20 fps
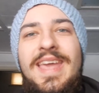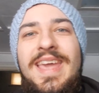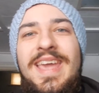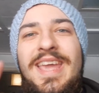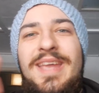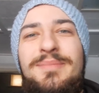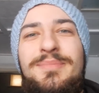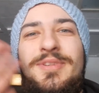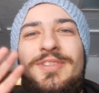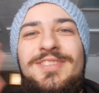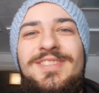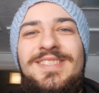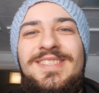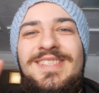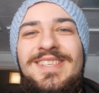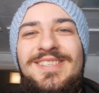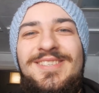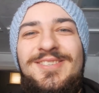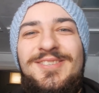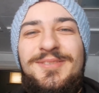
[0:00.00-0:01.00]
Hey brothers
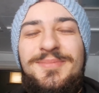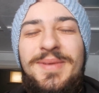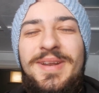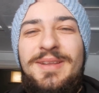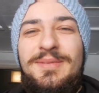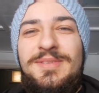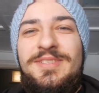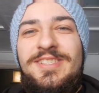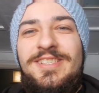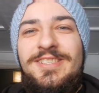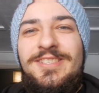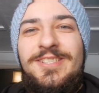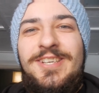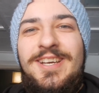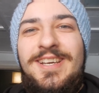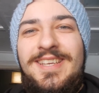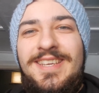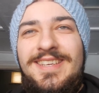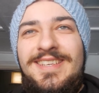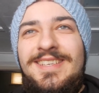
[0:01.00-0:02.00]
and sisters, my name is
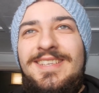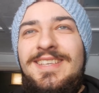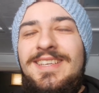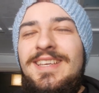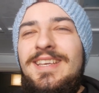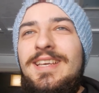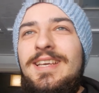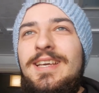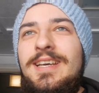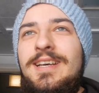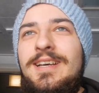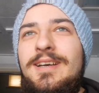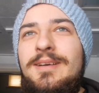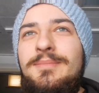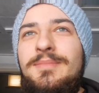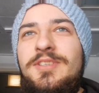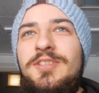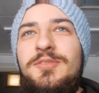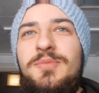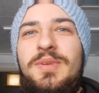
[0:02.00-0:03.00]
Tijaka.
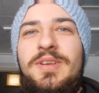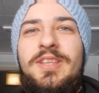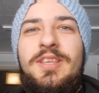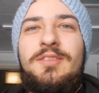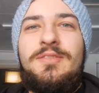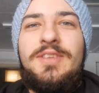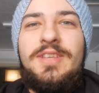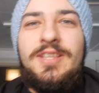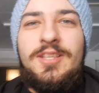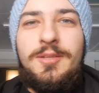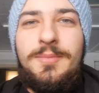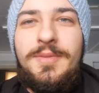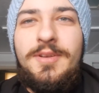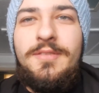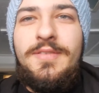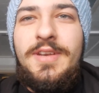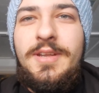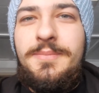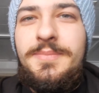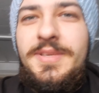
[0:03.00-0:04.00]
Um, I just wanted to give you a little
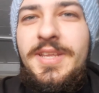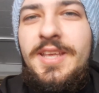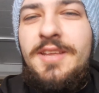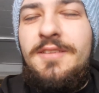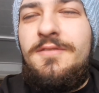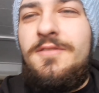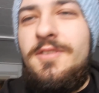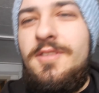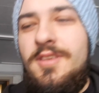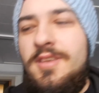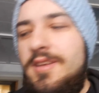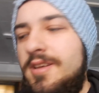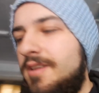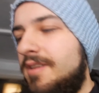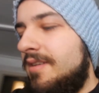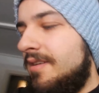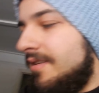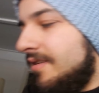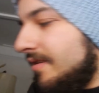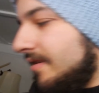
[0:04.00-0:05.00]
bit of an update for the
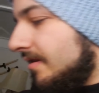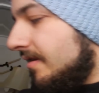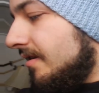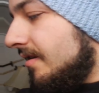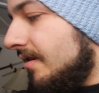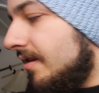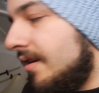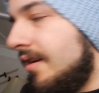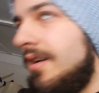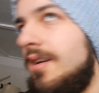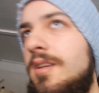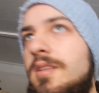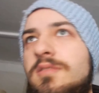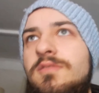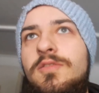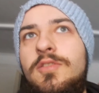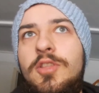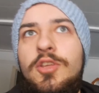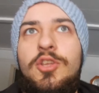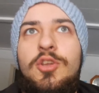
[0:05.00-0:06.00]
uh, uh,
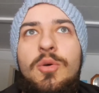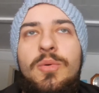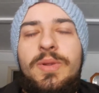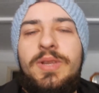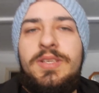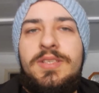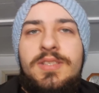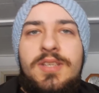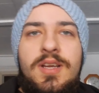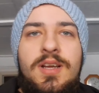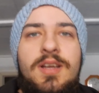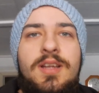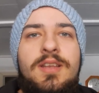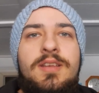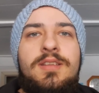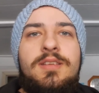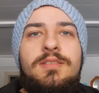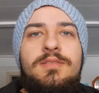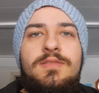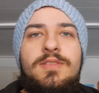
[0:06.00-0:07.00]
for the goings
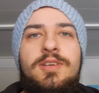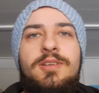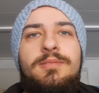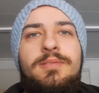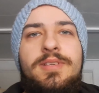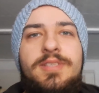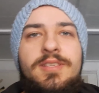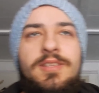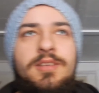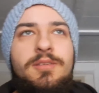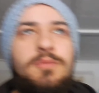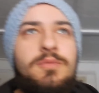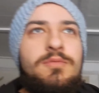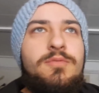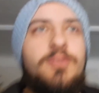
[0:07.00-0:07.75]
on of uh, recently with